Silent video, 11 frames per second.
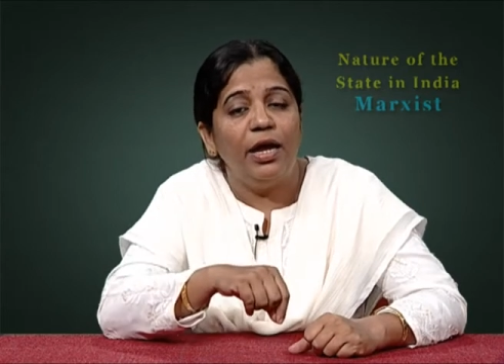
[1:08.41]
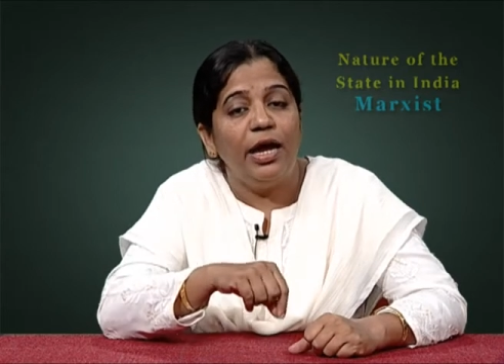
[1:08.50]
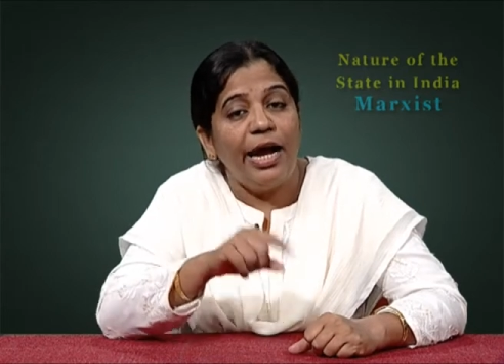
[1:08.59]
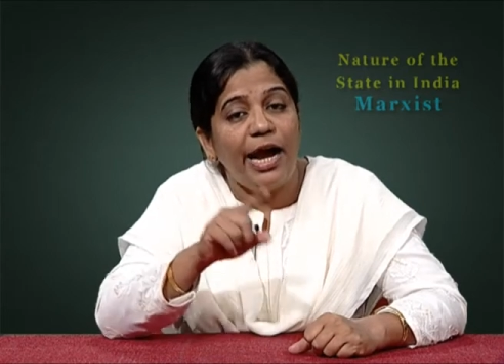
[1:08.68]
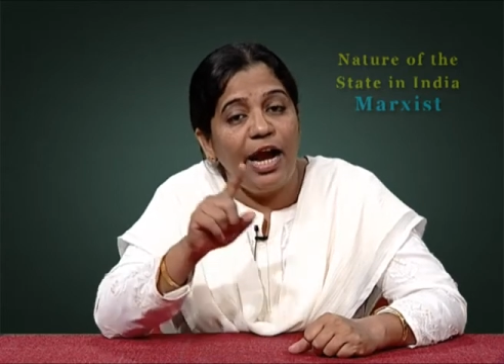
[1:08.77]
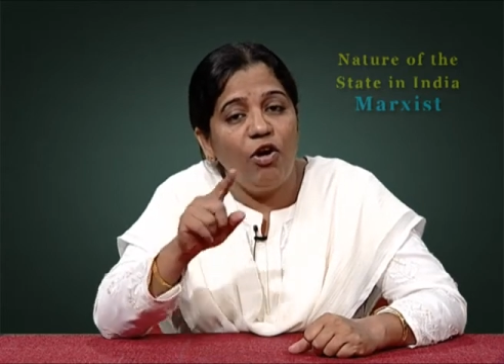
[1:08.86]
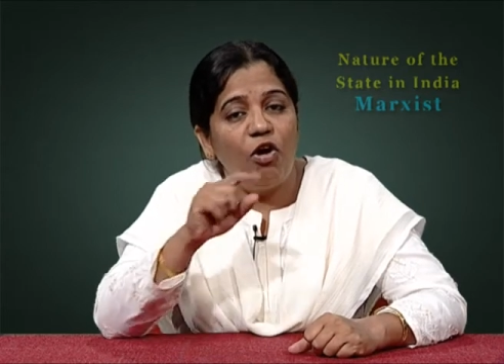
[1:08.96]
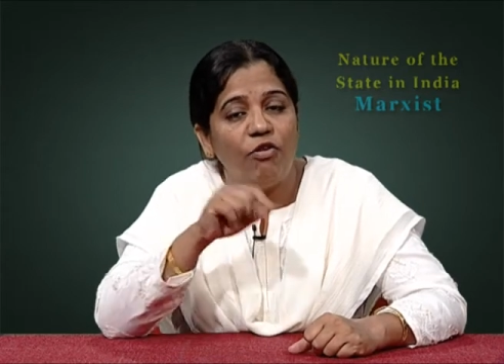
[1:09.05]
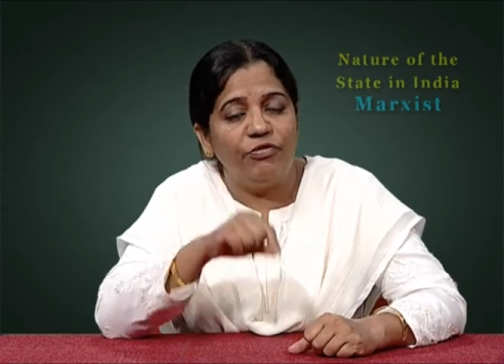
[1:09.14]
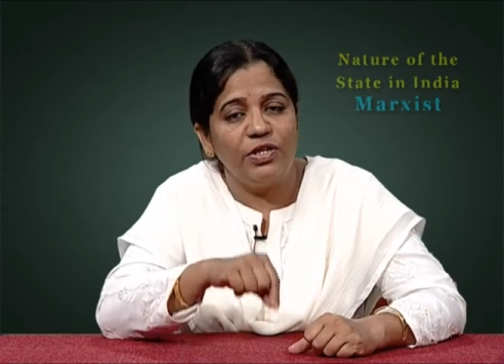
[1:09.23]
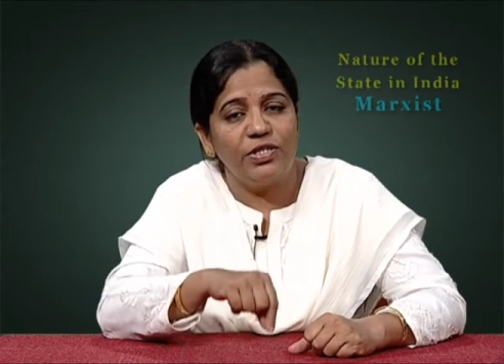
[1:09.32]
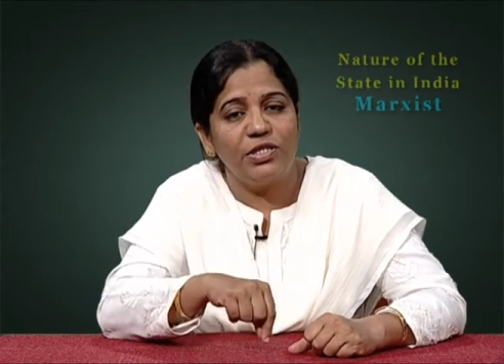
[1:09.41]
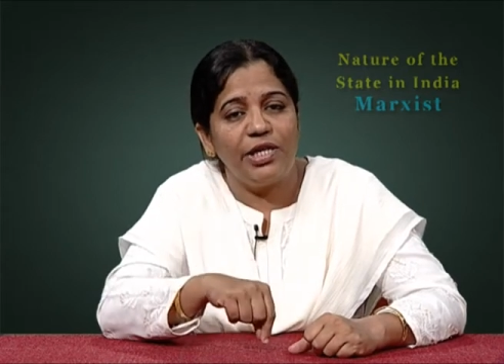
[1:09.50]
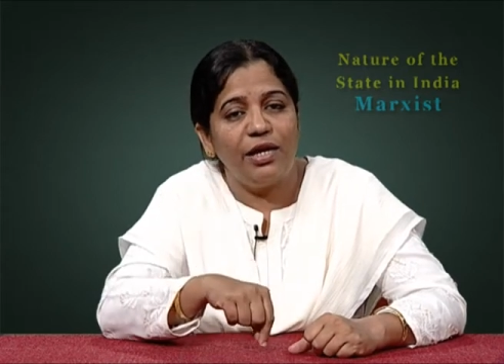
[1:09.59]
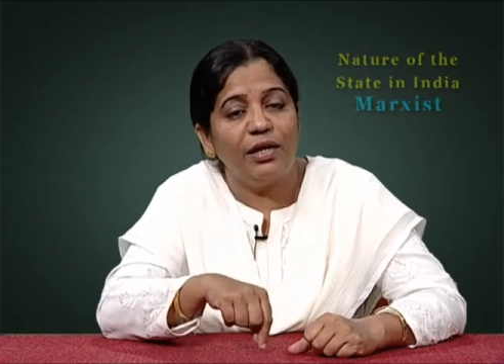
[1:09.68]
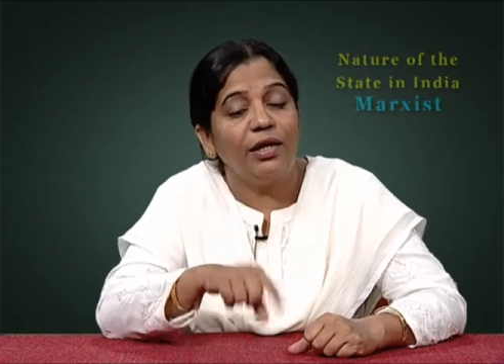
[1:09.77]
head of the
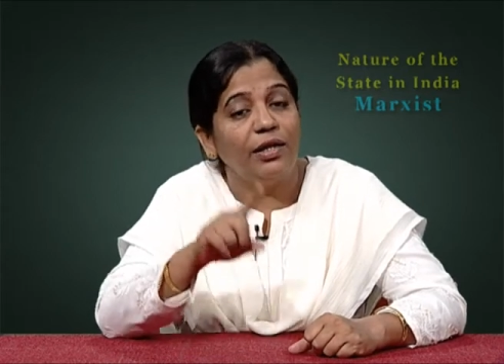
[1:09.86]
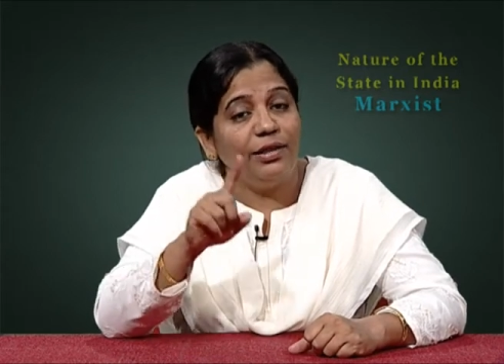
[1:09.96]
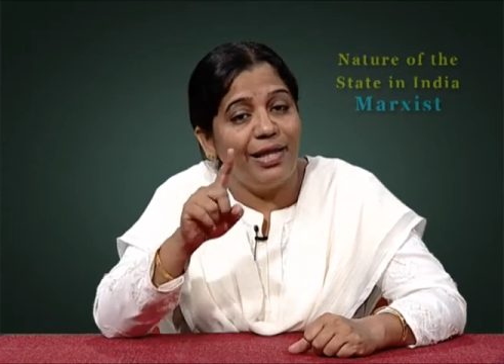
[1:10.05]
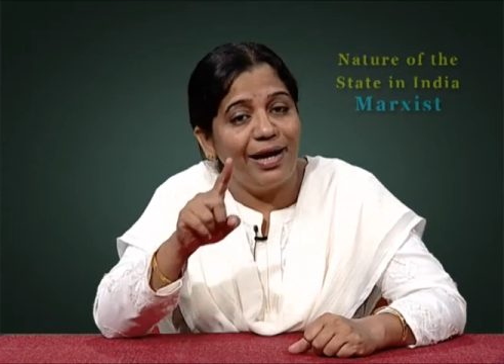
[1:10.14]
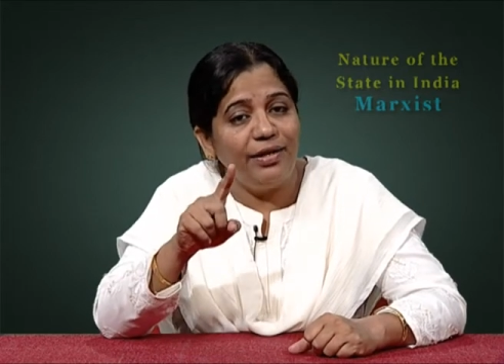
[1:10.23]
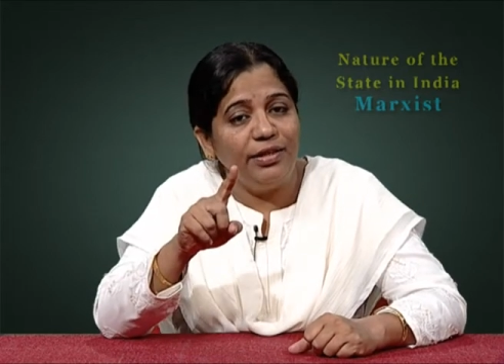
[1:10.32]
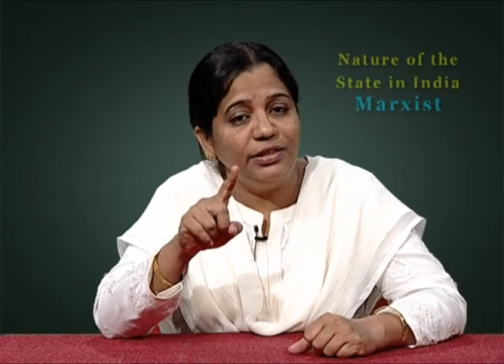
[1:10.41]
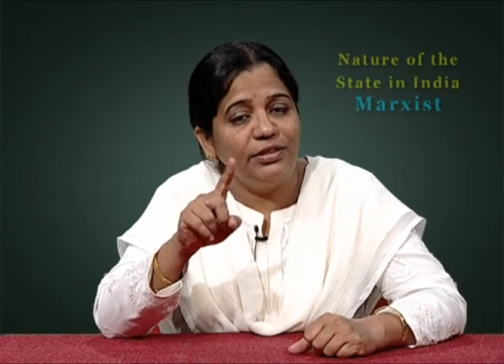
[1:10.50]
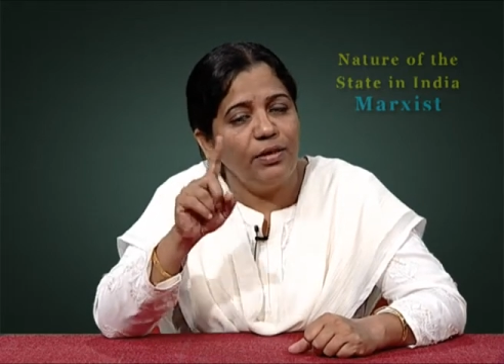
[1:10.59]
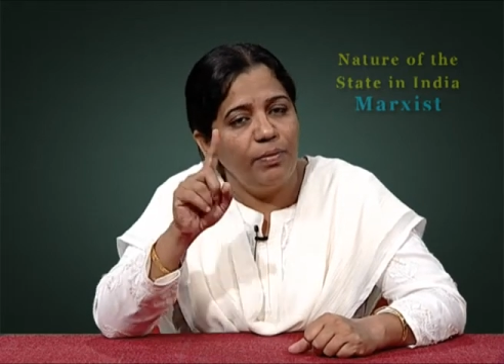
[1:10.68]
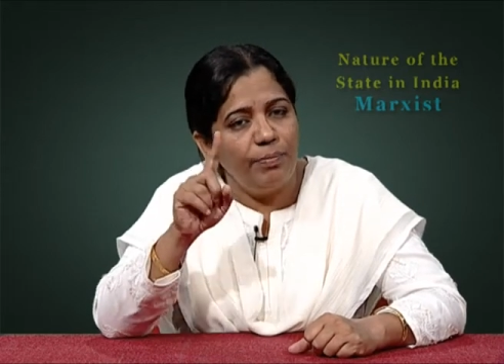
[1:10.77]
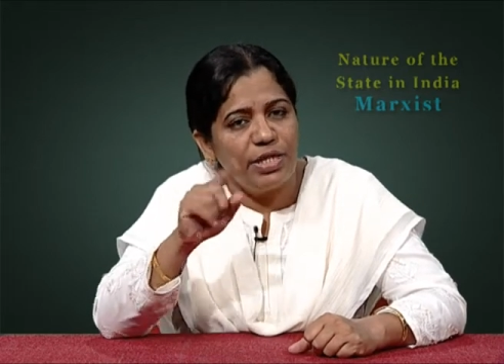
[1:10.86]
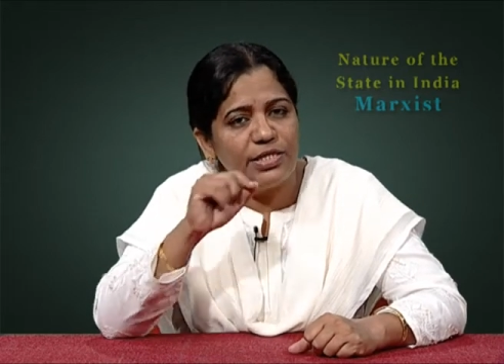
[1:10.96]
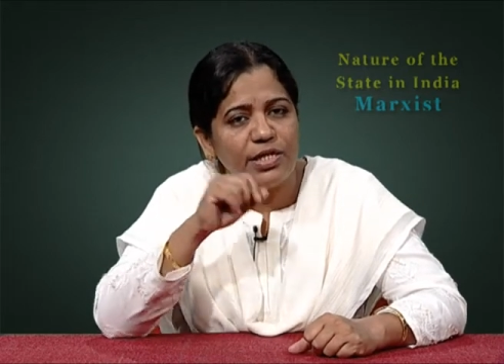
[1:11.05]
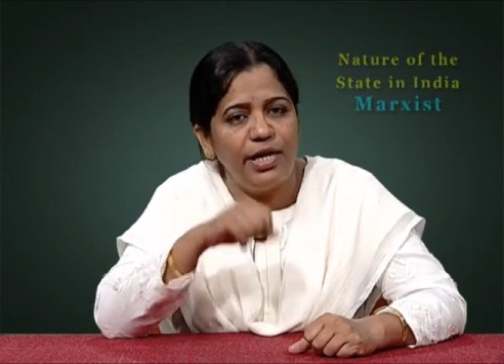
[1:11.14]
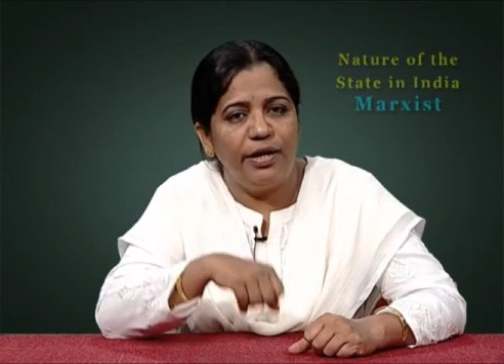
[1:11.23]
state, that is
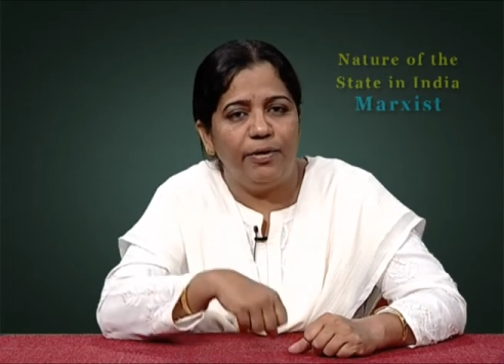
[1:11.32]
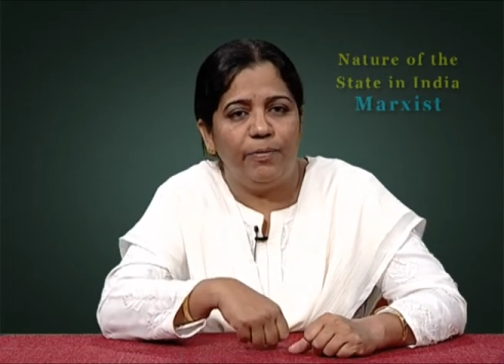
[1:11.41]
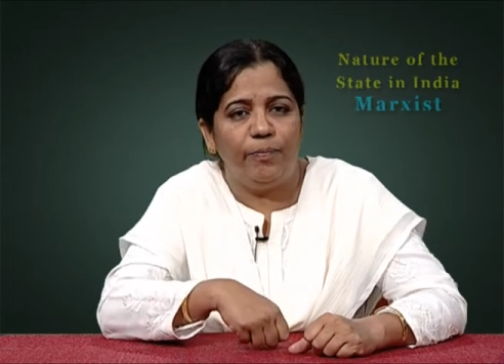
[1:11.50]
president.